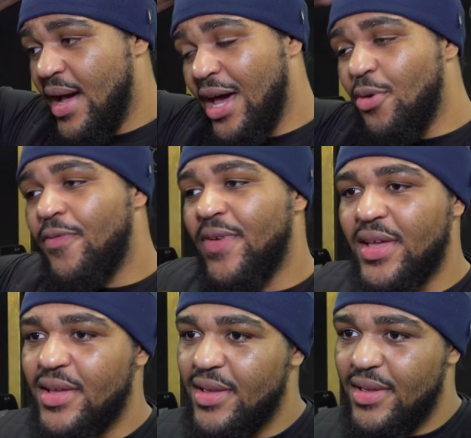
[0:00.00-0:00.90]
I don't
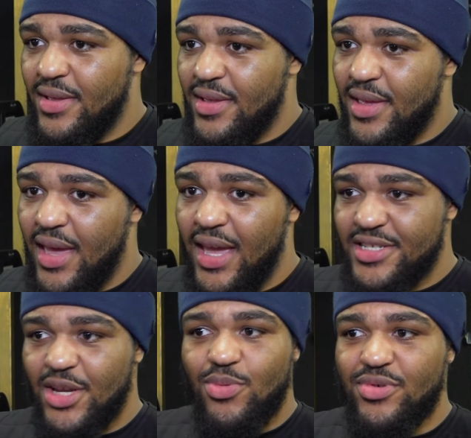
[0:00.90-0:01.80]
think
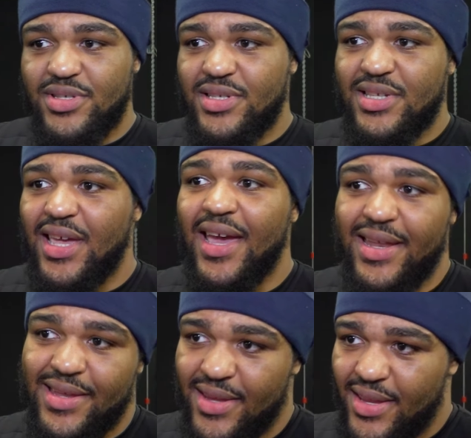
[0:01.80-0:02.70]
AJ was
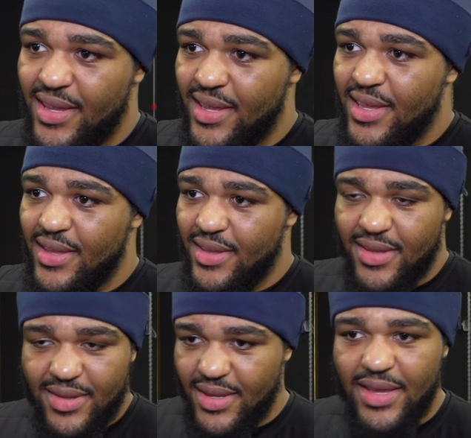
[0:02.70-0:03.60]
scared
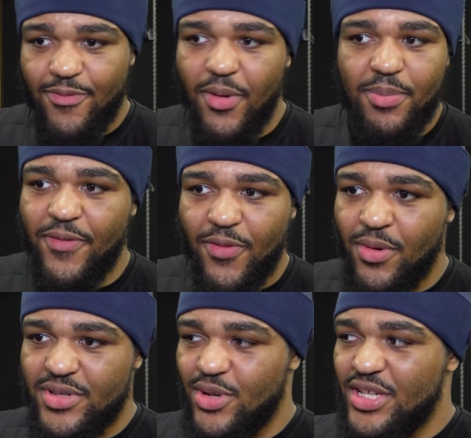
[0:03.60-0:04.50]
from
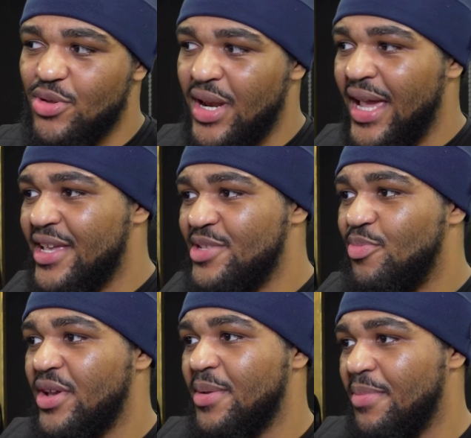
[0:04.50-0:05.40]
before, so it's not like he's
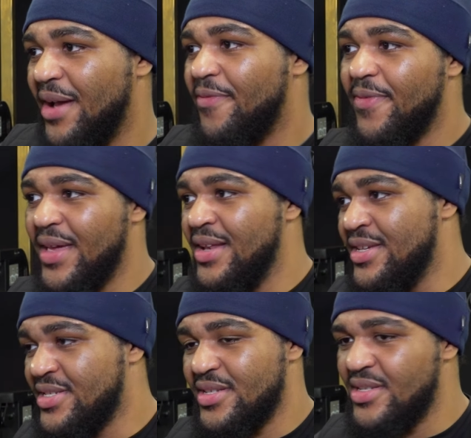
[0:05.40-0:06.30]
bringing back
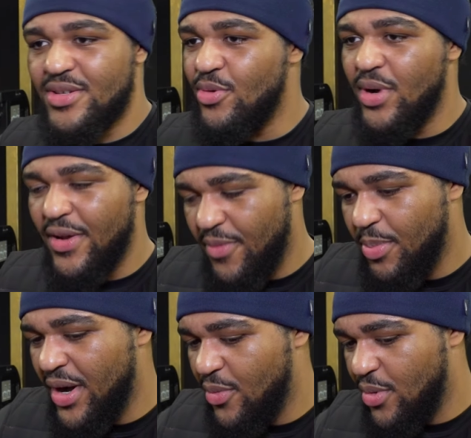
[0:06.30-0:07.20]
fearlessness or whatever.
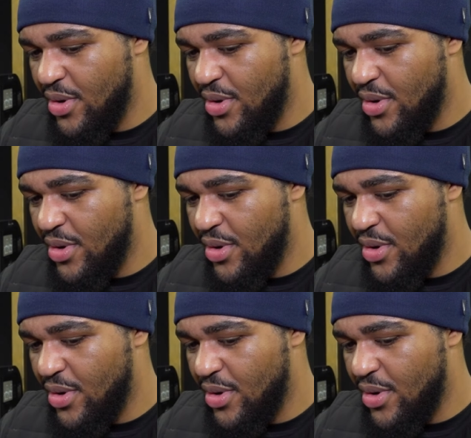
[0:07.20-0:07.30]
But